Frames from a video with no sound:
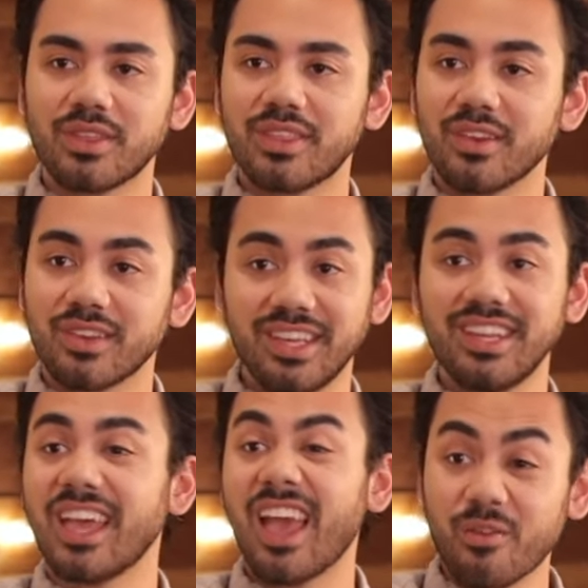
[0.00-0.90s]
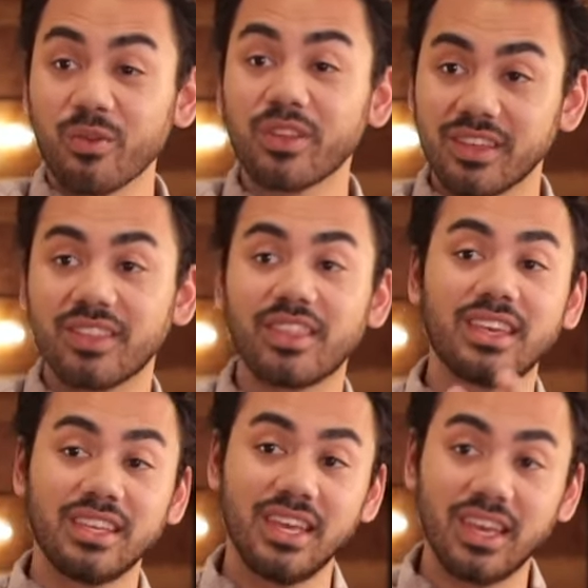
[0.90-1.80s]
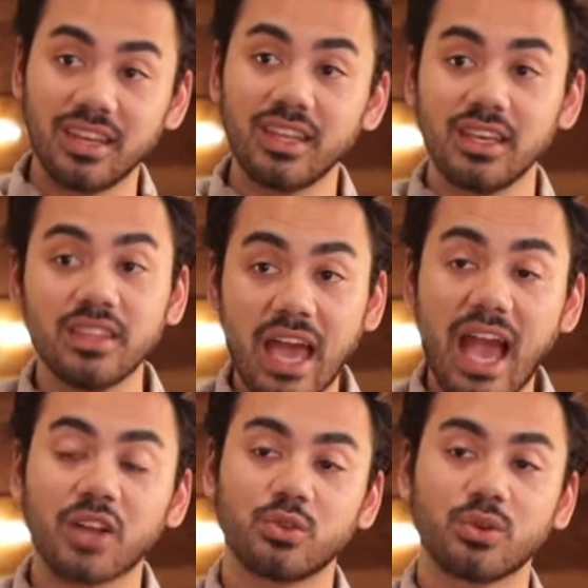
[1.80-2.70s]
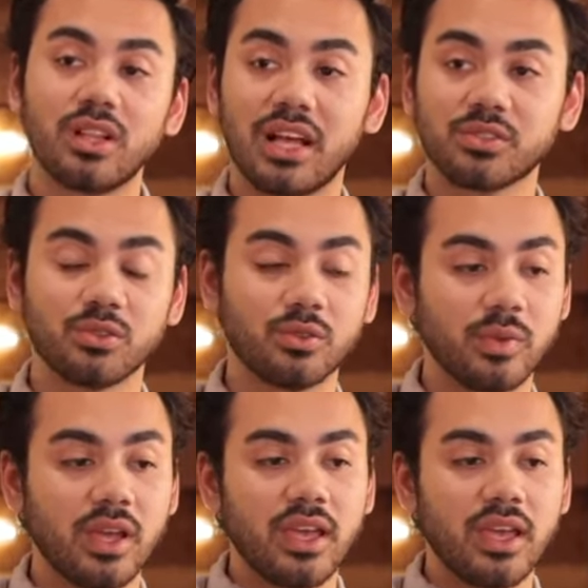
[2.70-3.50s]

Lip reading: they are getting everything that they can get in the actual classroom.